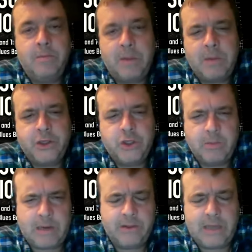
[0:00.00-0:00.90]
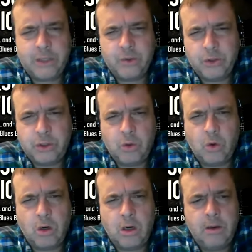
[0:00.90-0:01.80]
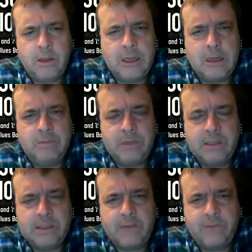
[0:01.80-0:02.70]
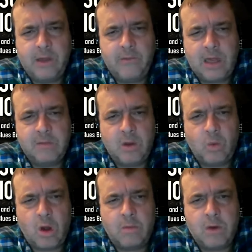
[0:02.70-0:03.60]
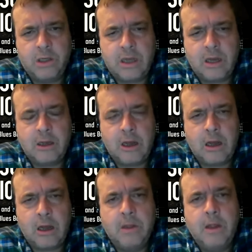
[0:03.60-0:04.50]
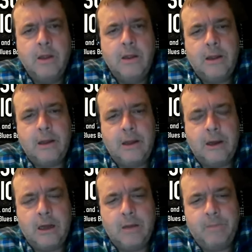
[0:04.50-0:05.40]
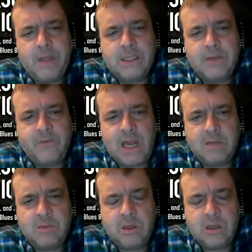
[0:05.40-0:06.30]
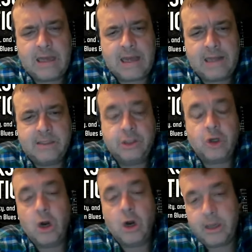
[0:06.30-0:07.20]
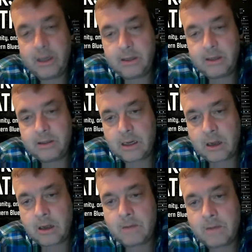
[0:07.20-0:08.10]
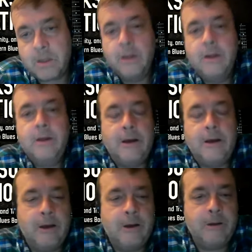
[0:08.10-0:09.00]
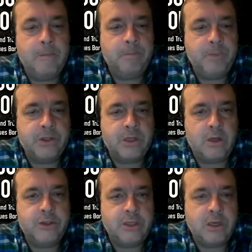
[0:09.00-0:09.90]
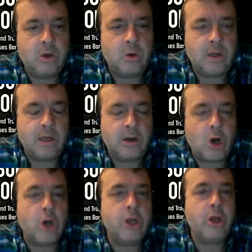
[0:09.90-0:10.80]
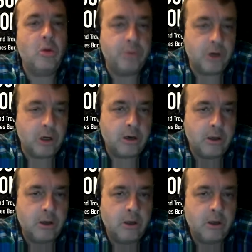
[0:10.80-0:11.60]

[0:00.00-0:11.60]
I'm not sure about the actual store, um, but it's definitely available at walmart.com. Um, it's available at uh, target.com. Um, there's also an audio book,